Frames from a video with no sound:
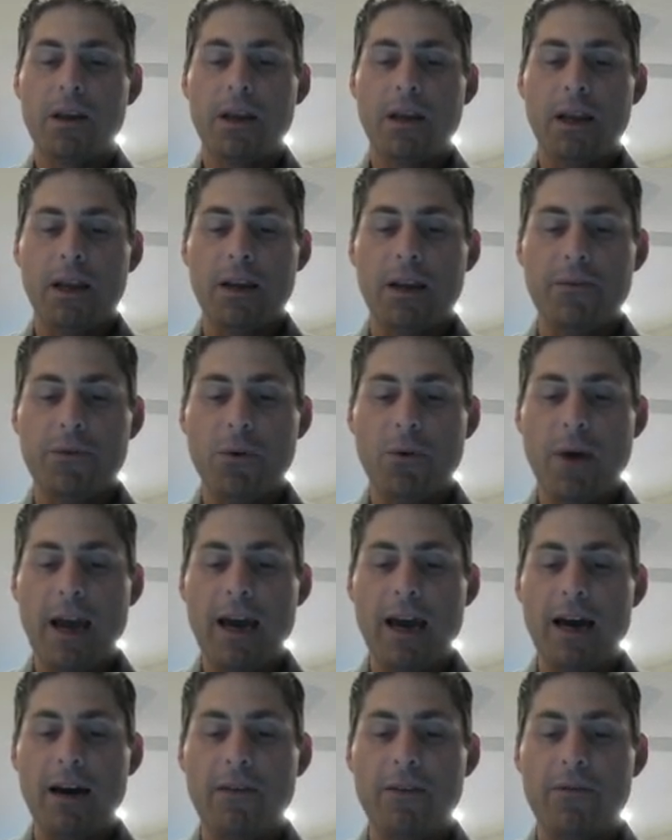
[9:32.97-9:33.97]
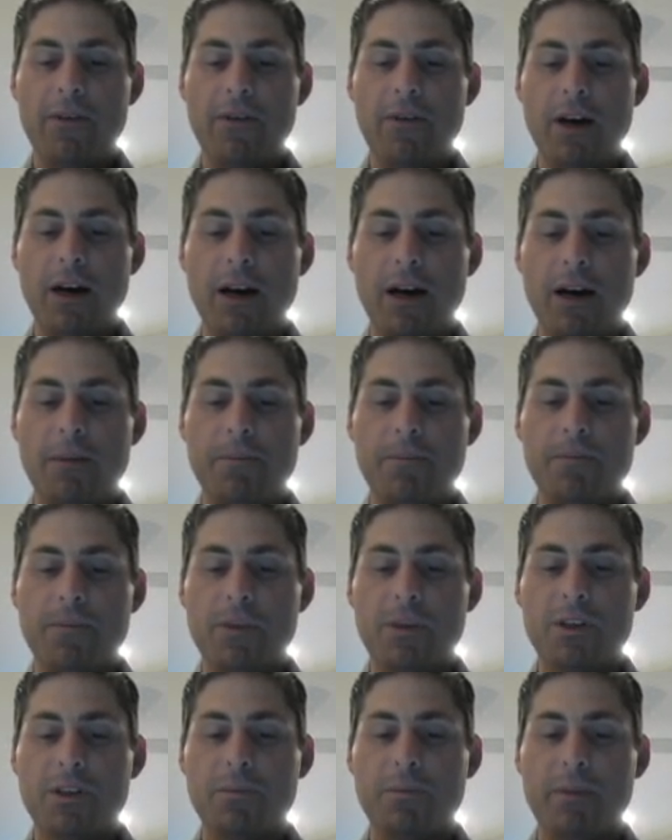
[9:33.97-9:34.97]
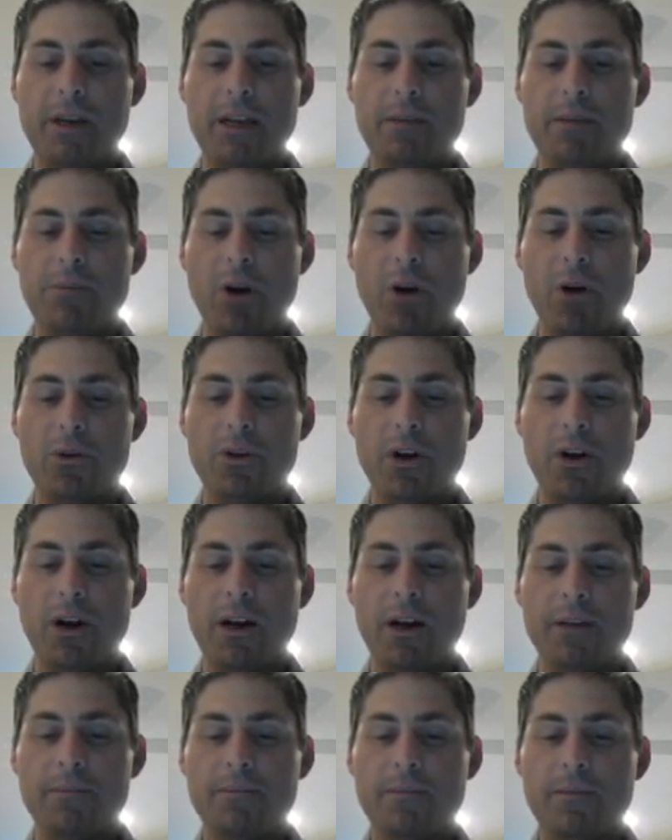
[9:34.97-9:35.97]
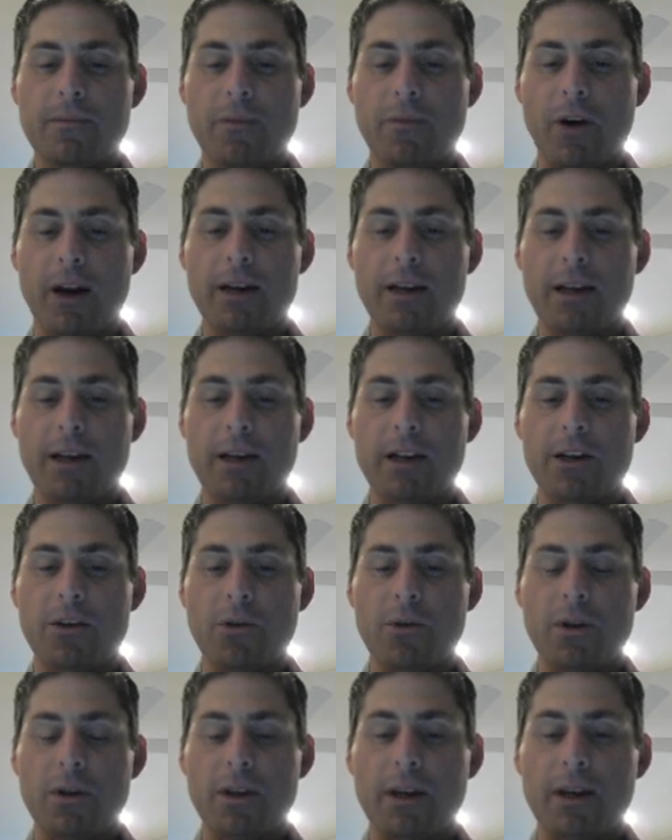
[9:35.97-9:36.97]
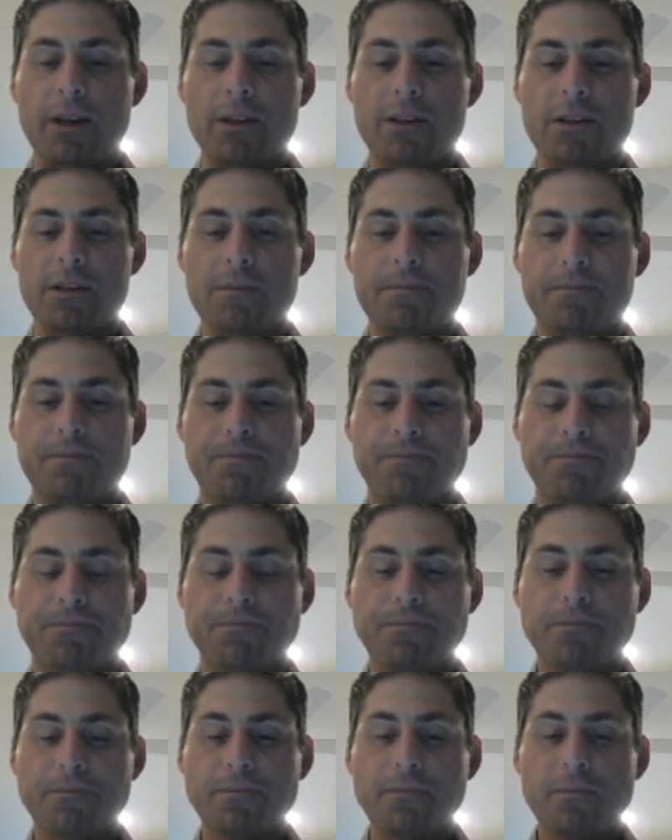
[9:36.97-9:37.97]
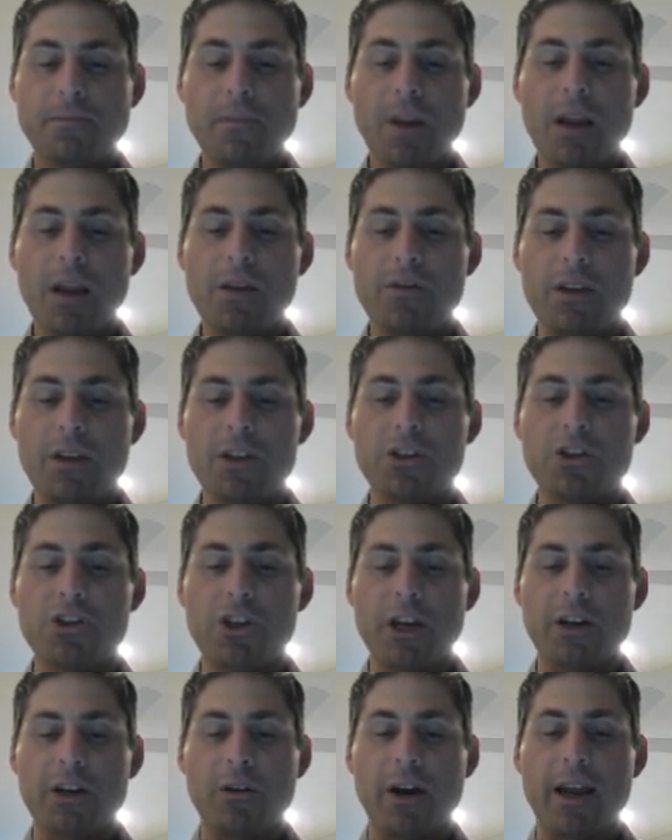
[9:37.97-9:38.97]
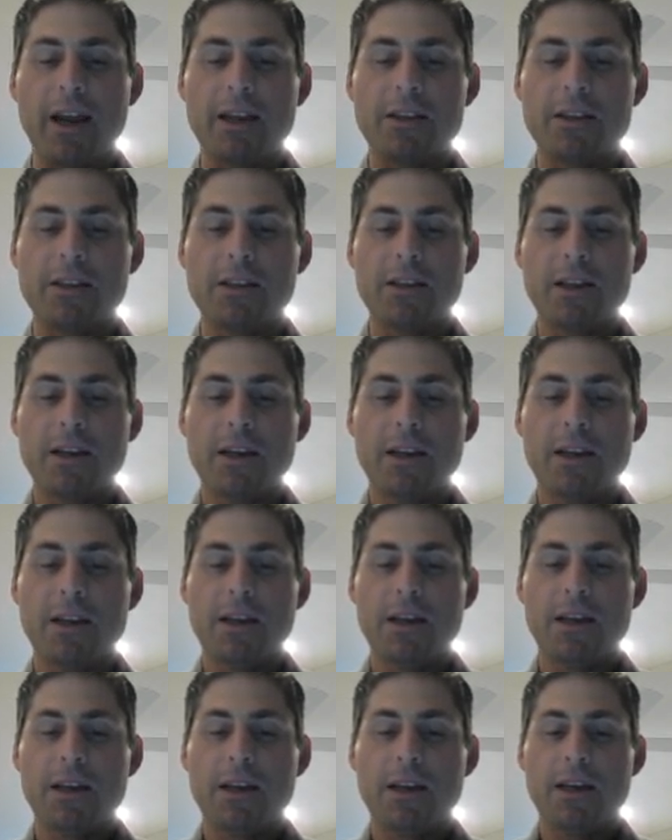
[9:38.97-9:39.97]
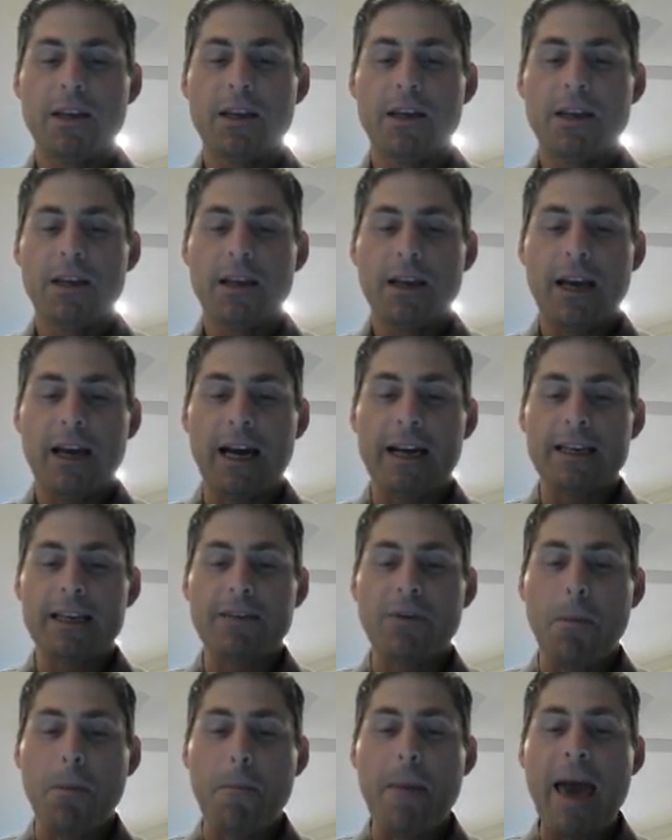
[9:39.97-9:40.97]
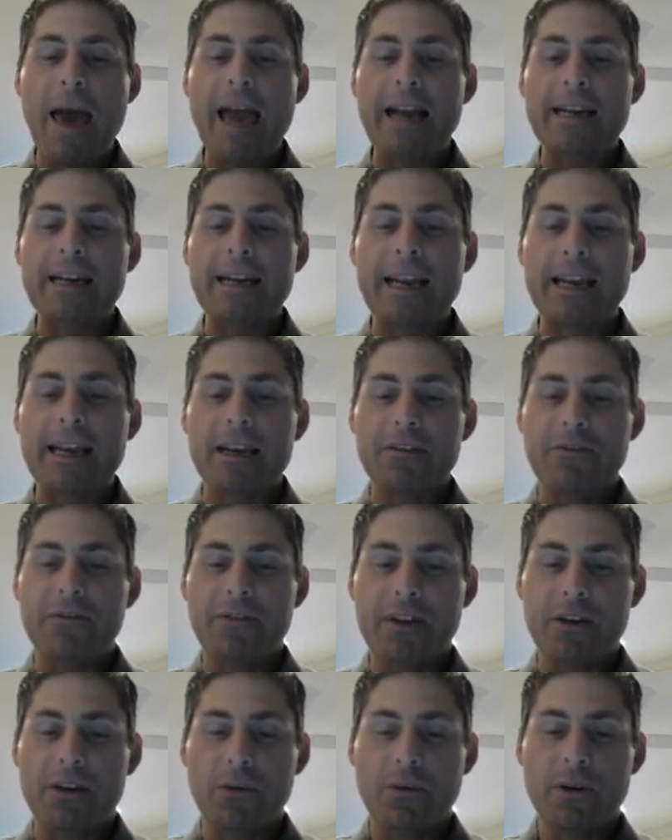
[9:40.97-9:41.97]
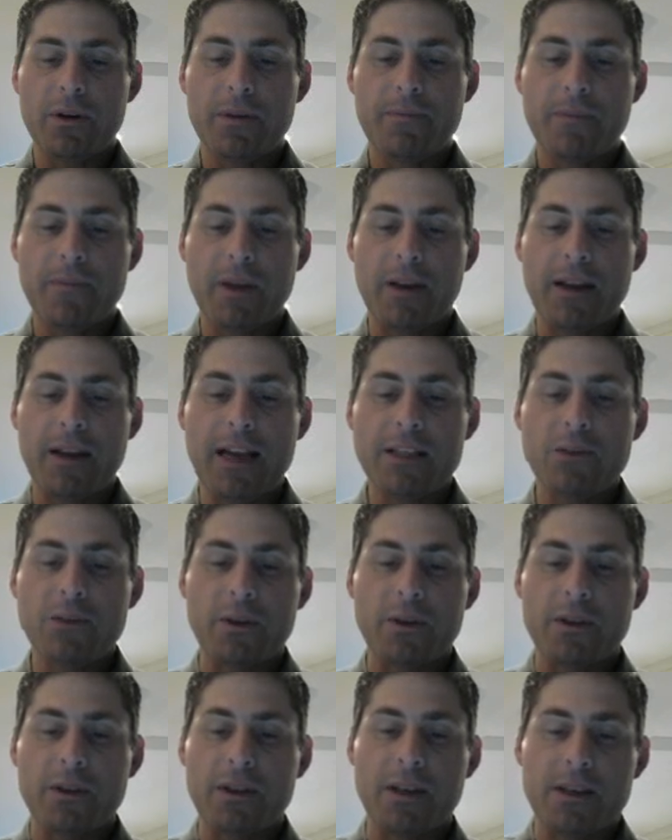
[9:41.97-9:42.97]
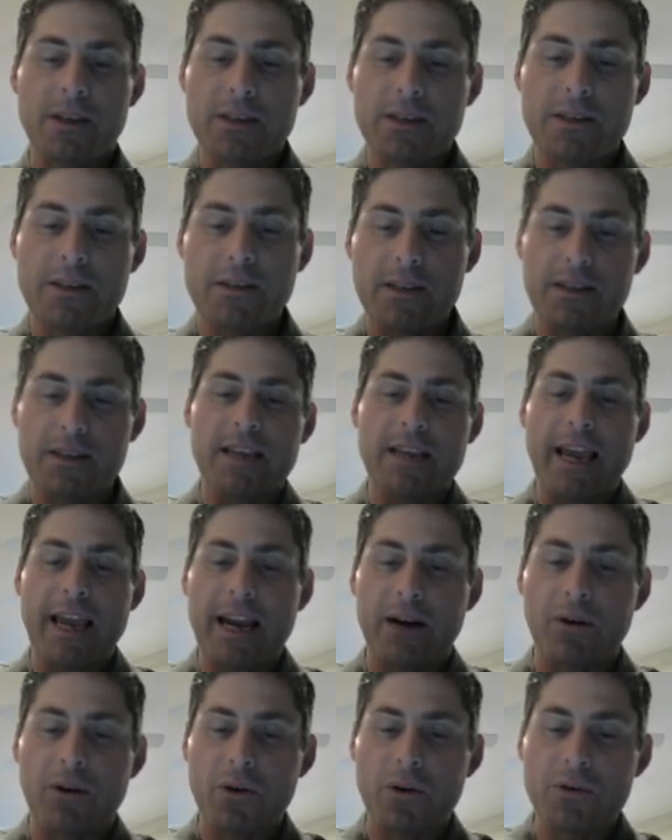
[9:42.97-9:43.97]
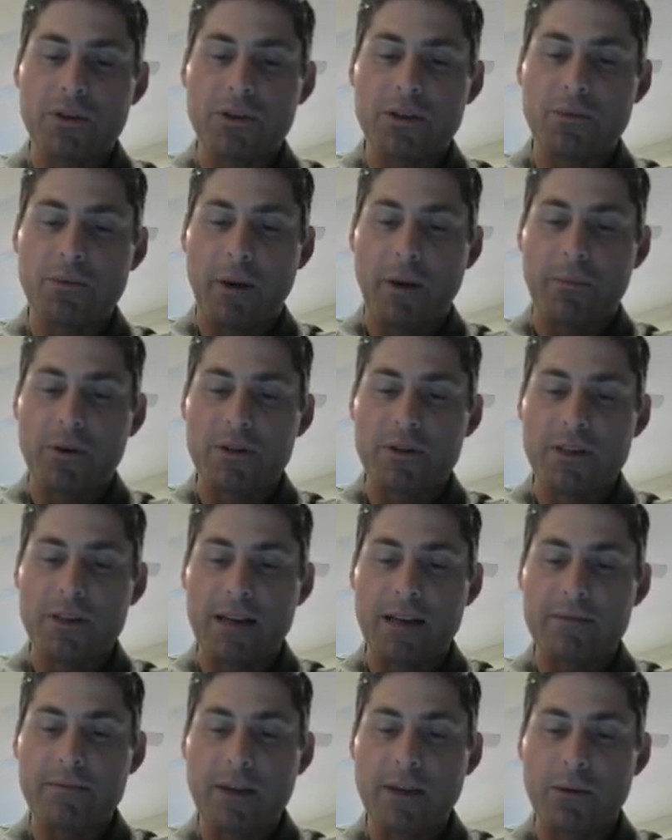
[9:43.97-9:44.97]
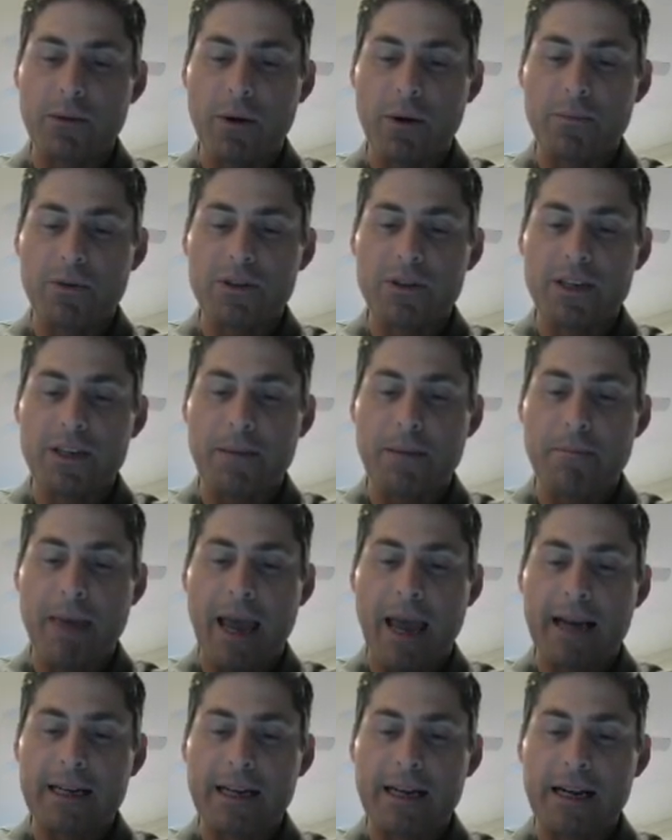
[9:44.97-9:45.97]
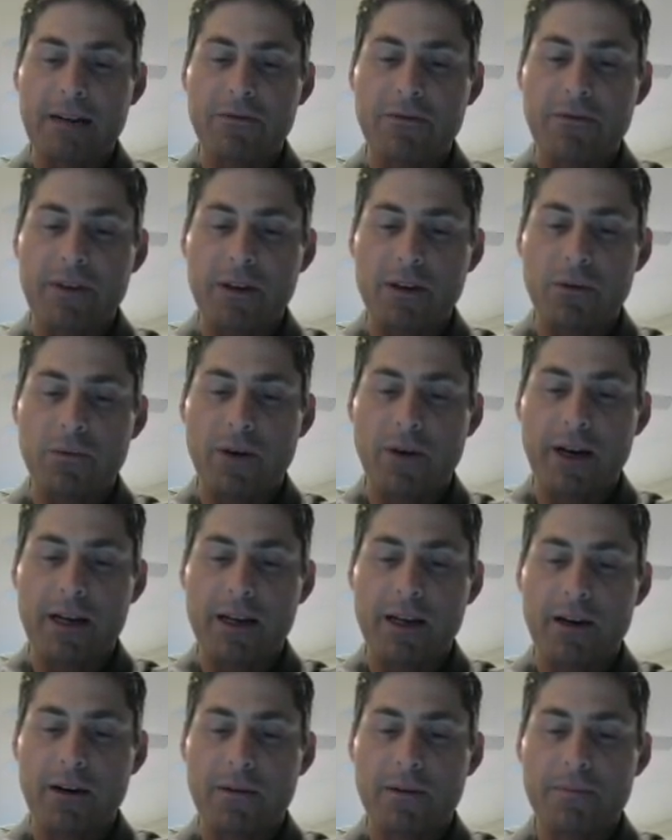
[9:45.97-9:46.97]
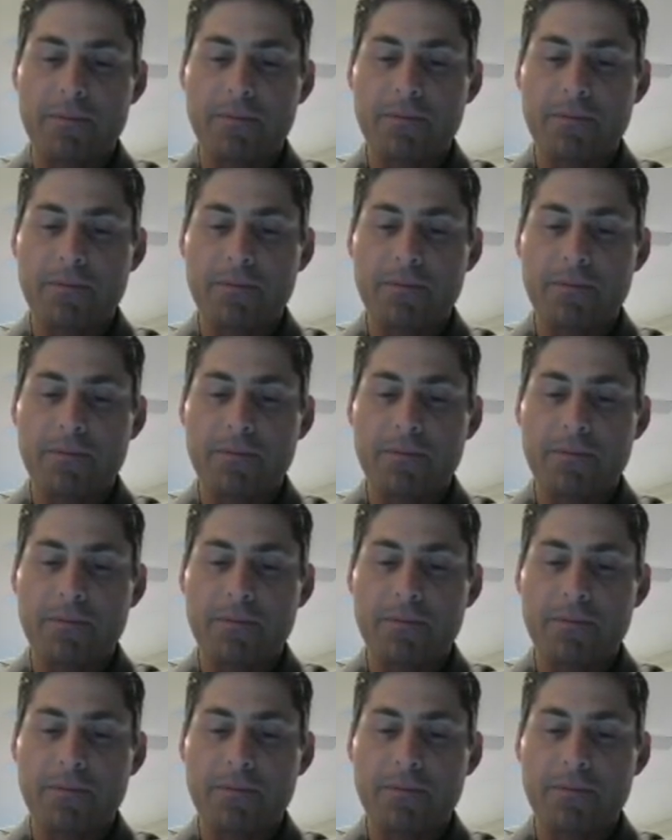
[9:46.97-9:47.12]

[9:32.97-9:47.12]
And if you have spinning proton, right, in a nucleus, this generates kind of a magnetic field. And that's what these arrows represent. They represent a magnetic field right here.